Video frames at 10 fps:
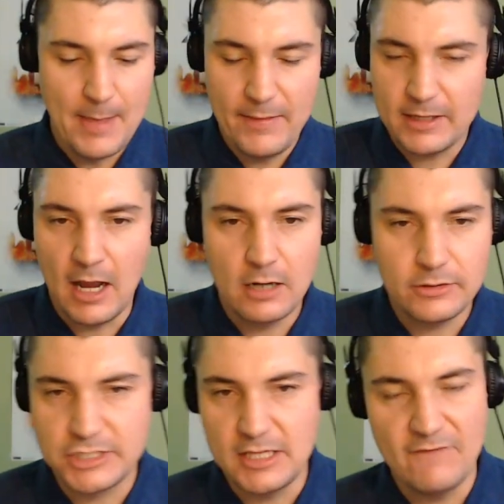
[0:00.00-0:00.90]
And then the
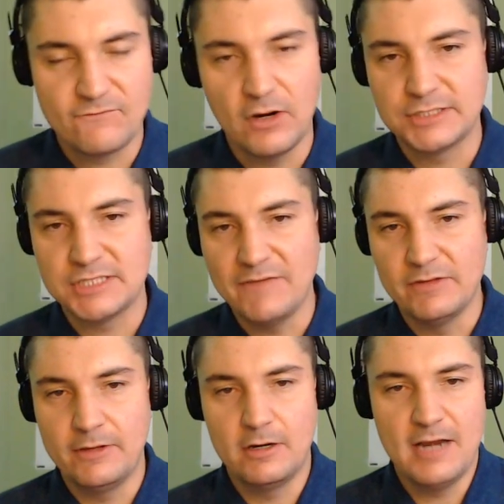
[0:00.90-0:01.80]
Cardinals in that front
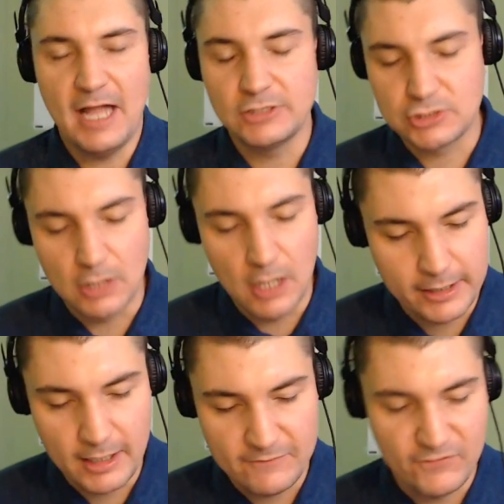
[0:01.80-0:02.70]
seven, they're not
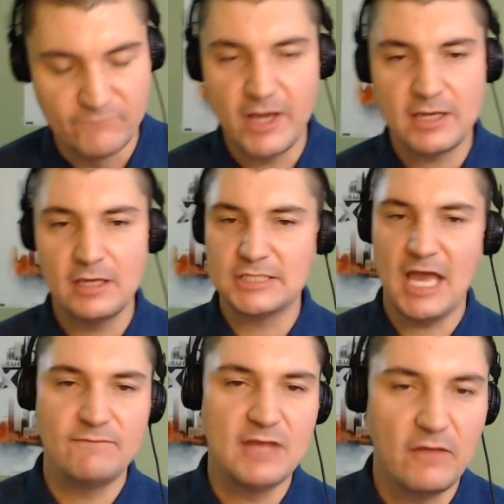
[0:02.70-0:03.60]
strong enough. The Vikings
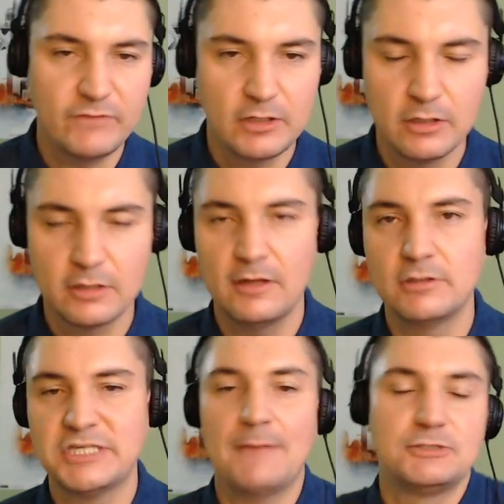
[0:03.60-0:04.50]
have Dalvin Cook.
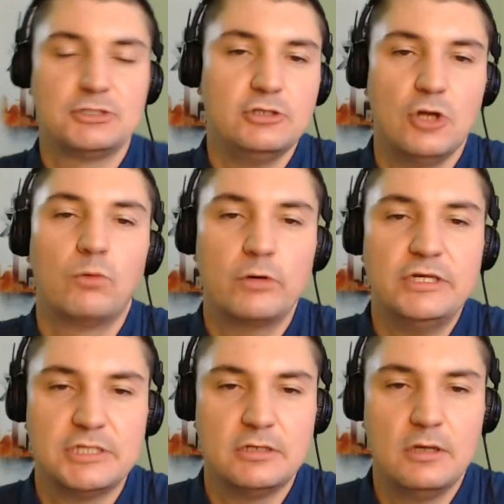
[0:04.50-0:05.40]
There is absolutely no
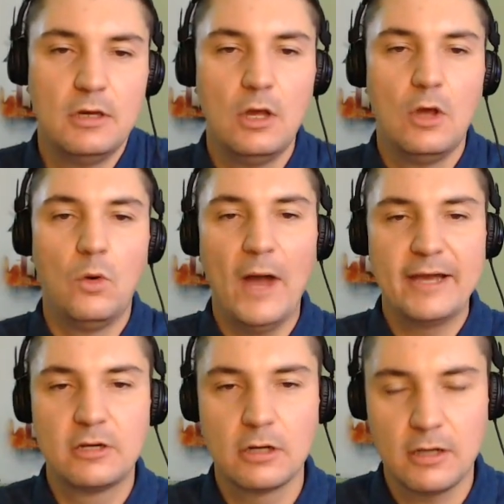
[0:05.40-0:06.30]
reason
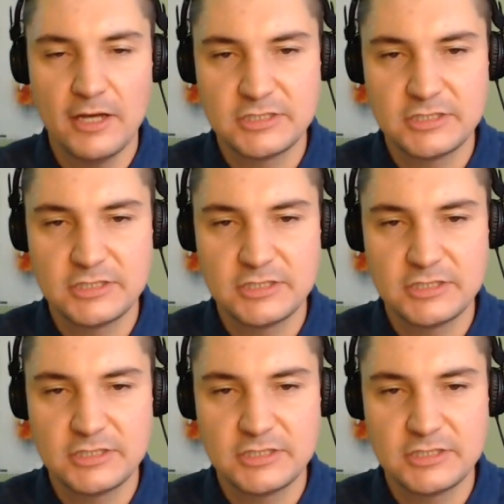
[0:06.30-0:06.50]
why Kirk